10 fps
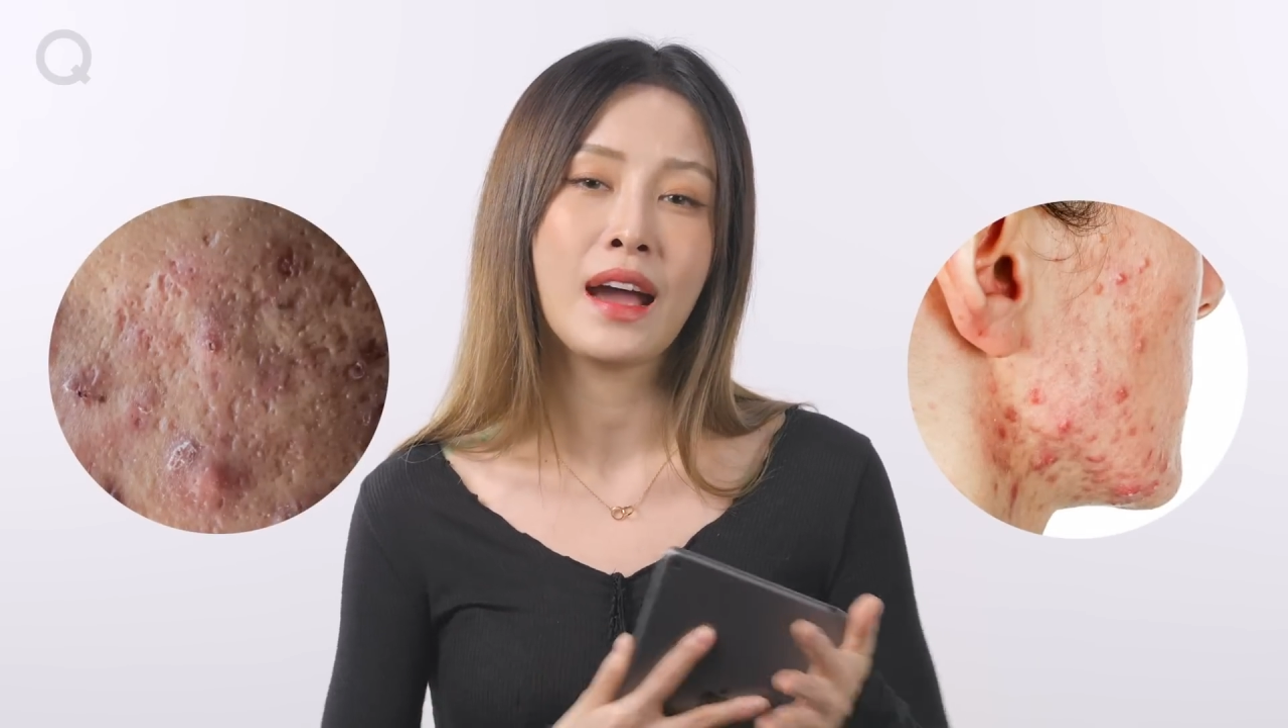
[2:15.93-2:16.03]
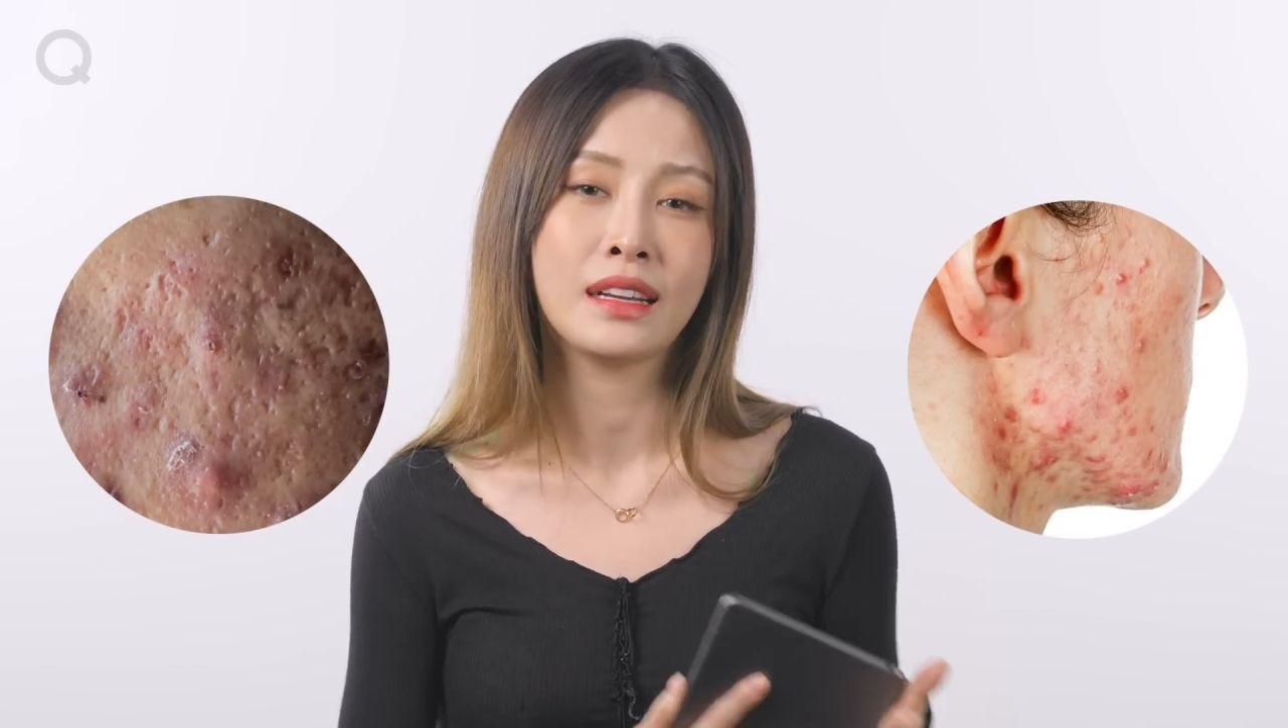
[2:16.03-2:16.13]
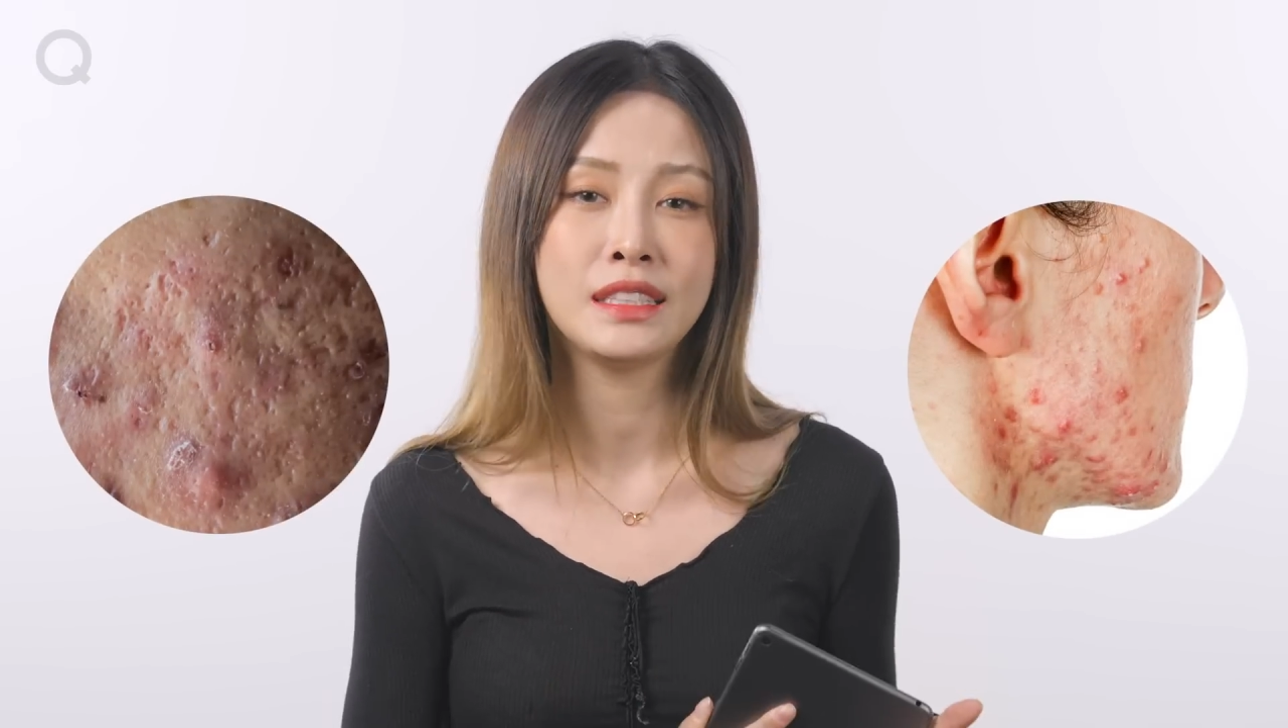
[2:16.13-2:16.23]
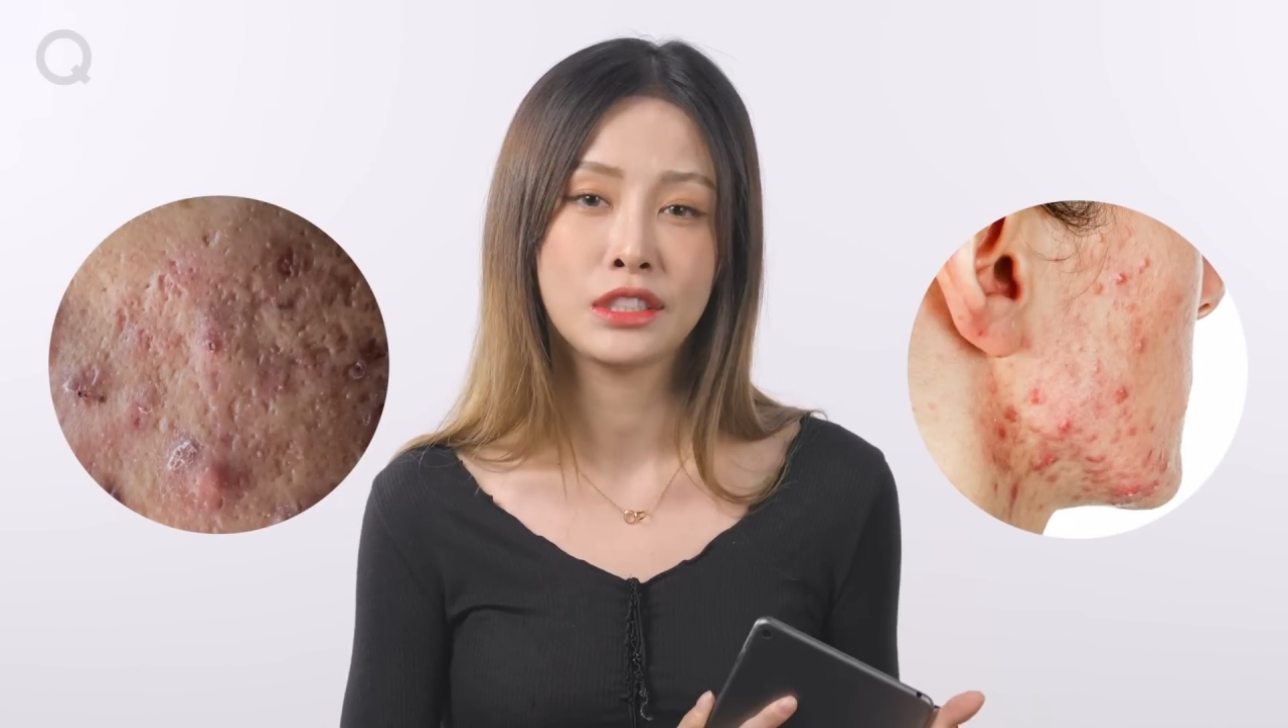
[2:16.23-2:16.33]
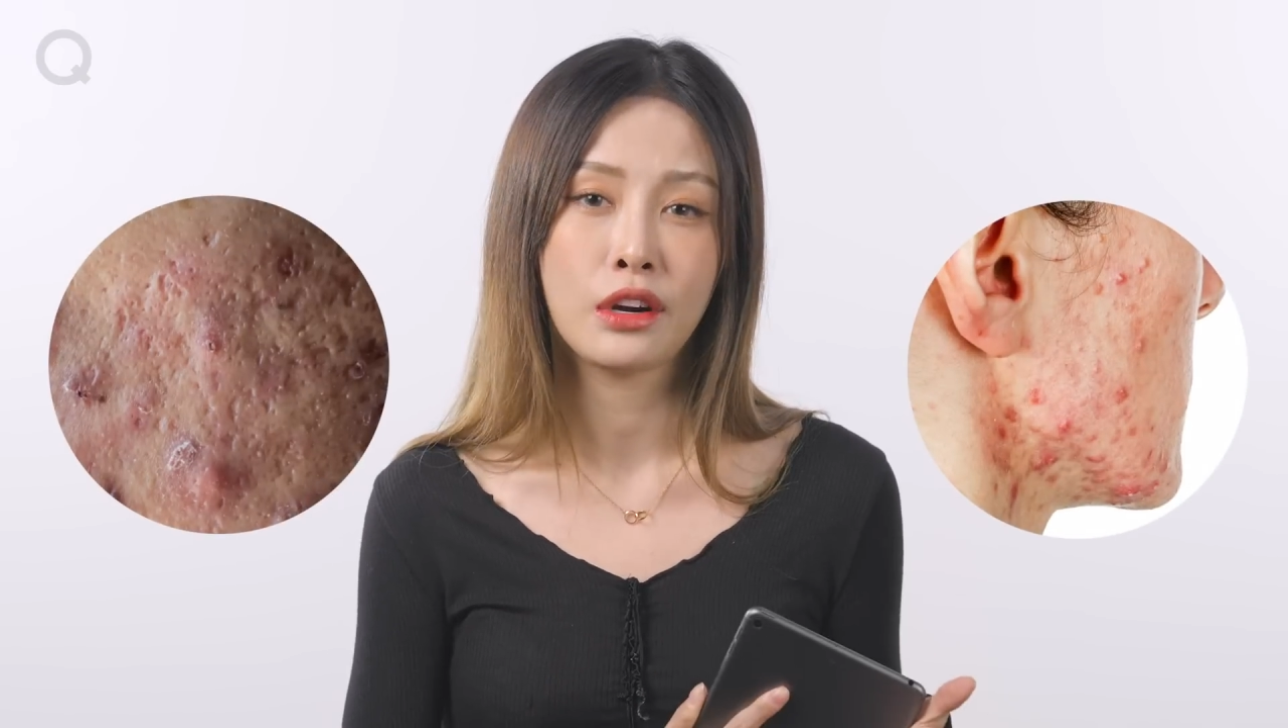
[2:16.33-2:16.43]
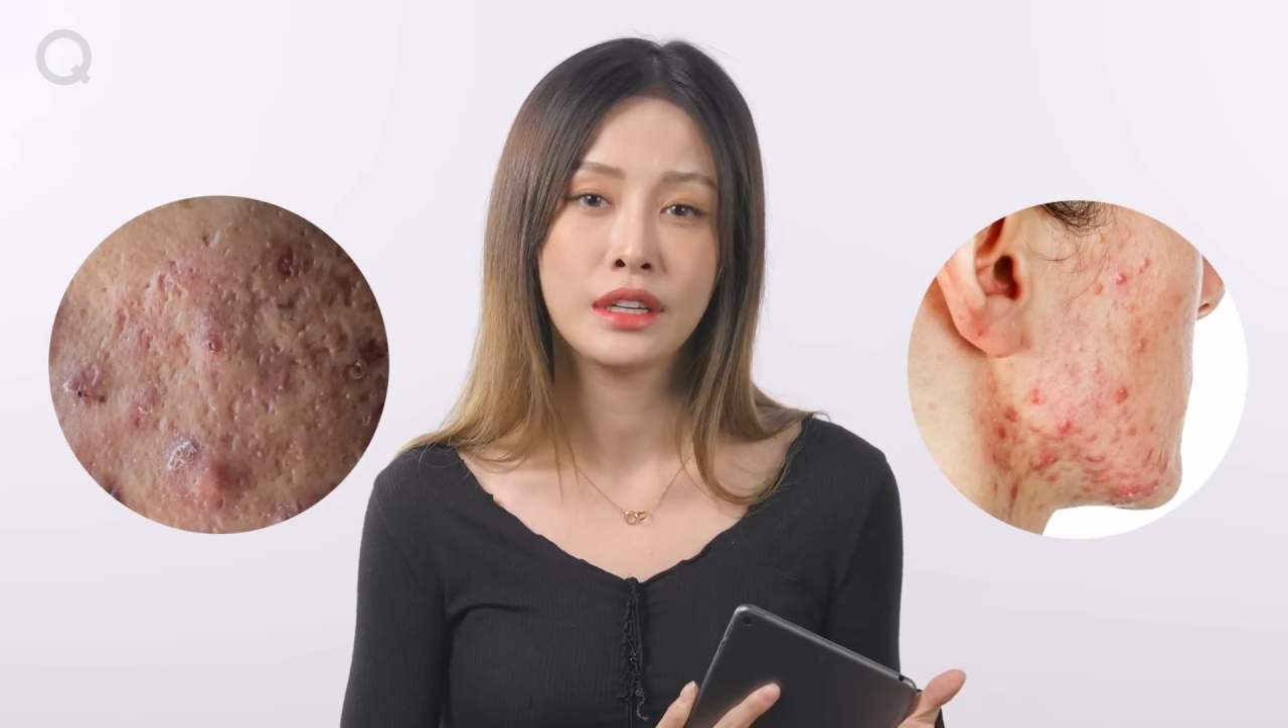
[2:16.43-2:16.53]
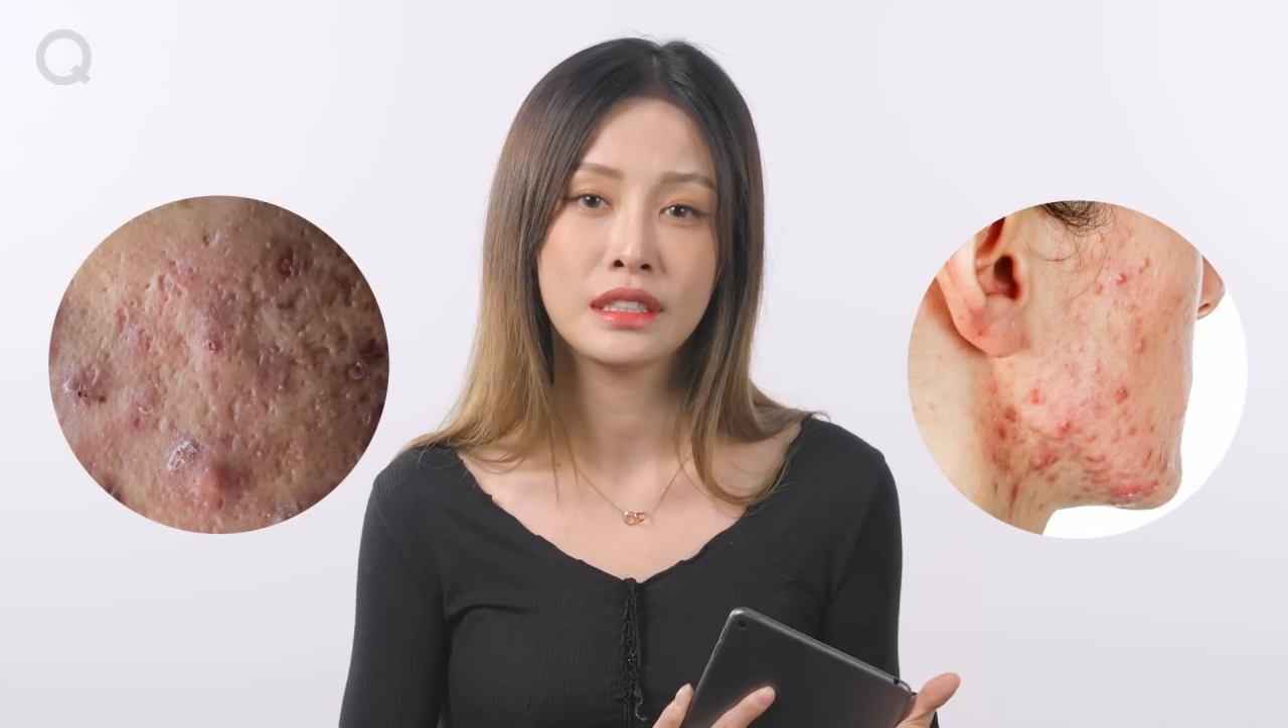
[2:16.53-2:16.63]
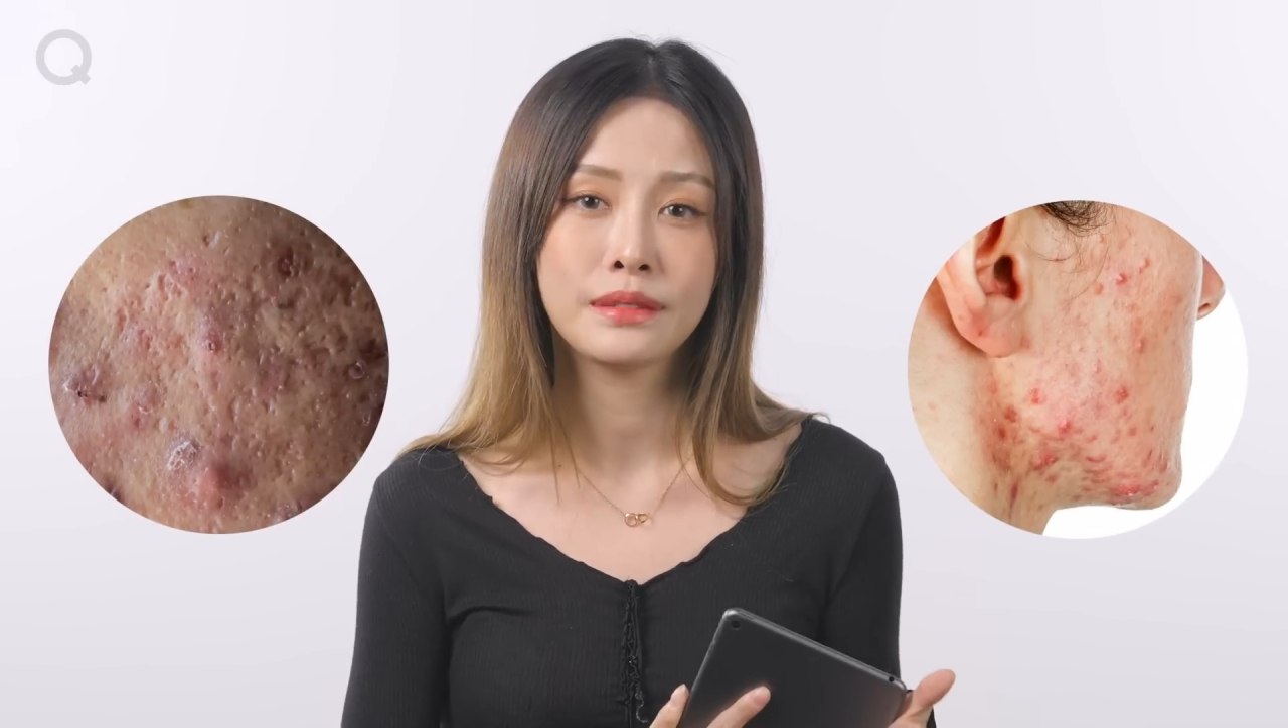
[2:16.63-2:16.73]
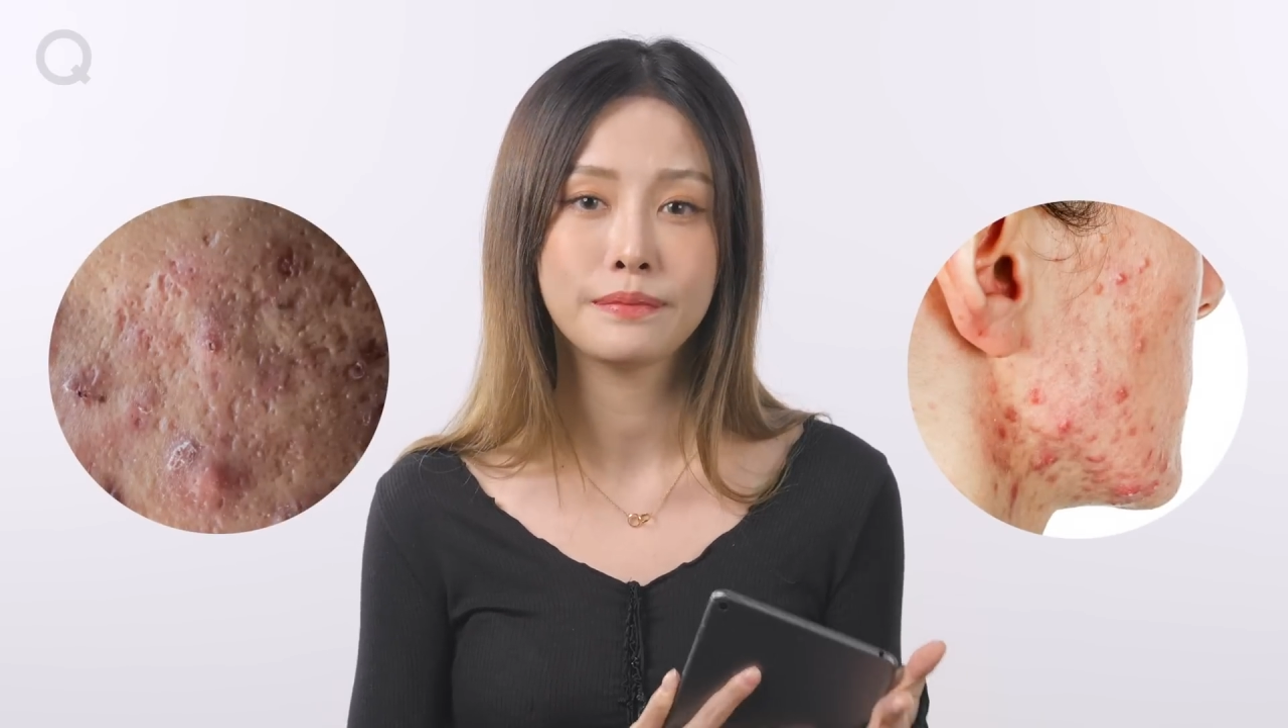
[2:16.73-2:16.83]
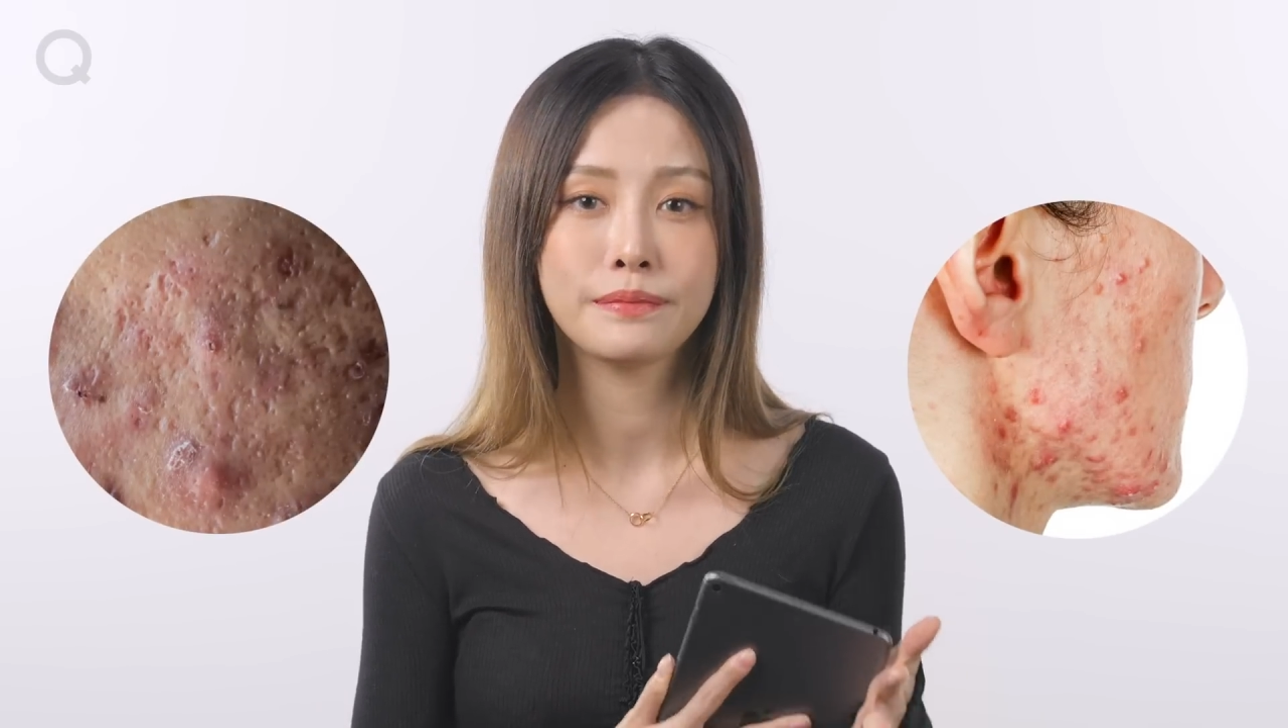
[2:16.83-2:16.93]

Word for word: acne scars.